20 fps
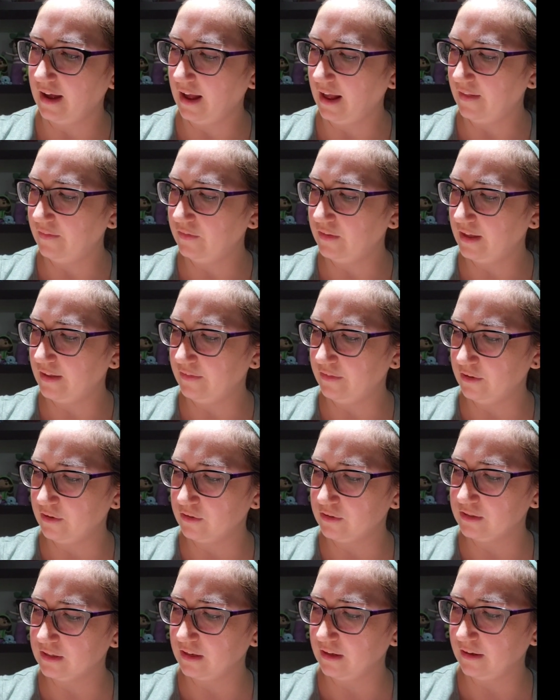and then
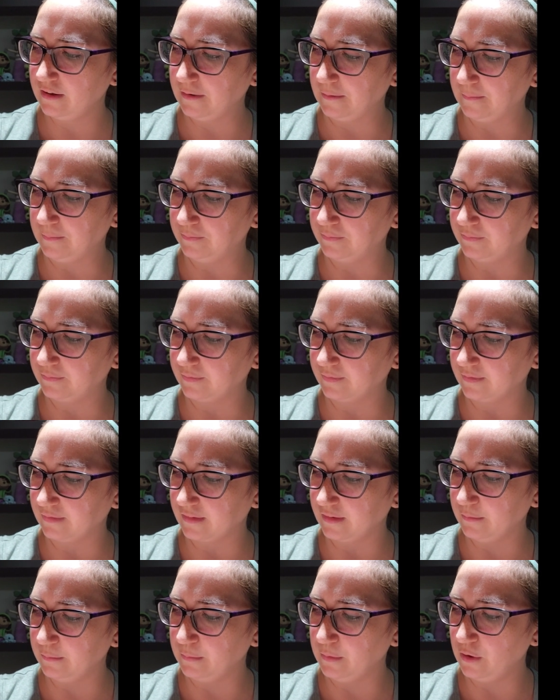there's a
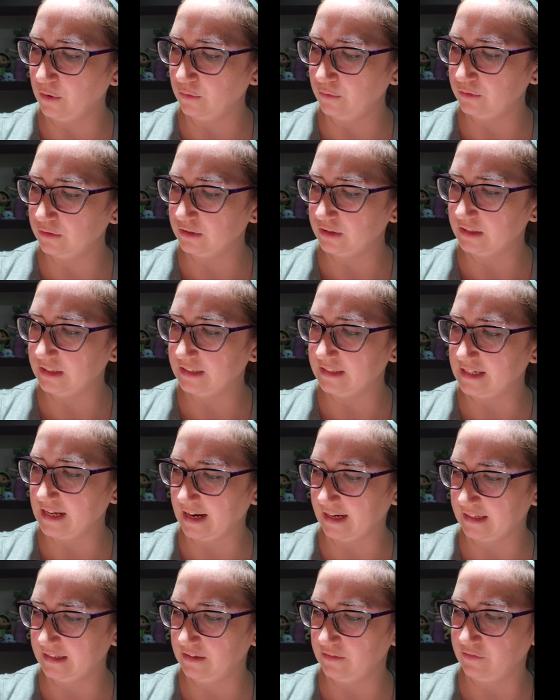Moe's
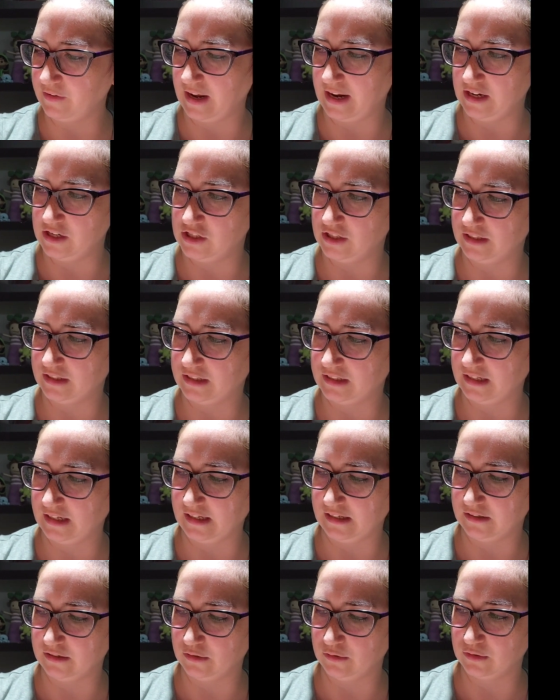Detective
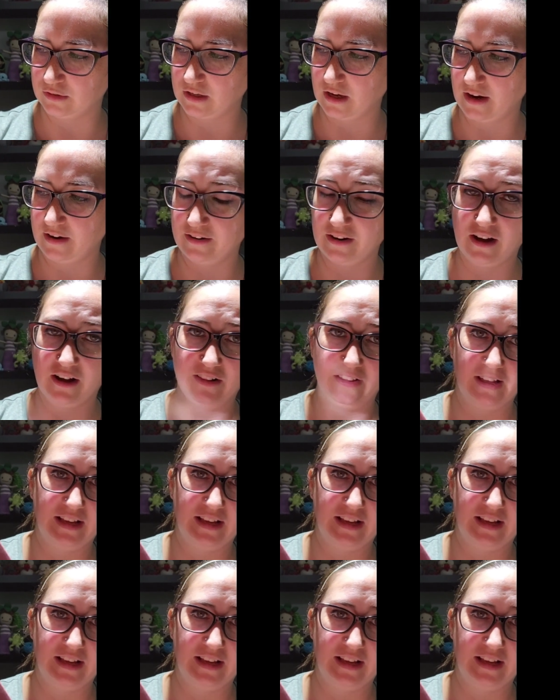Agency, so it's kind of got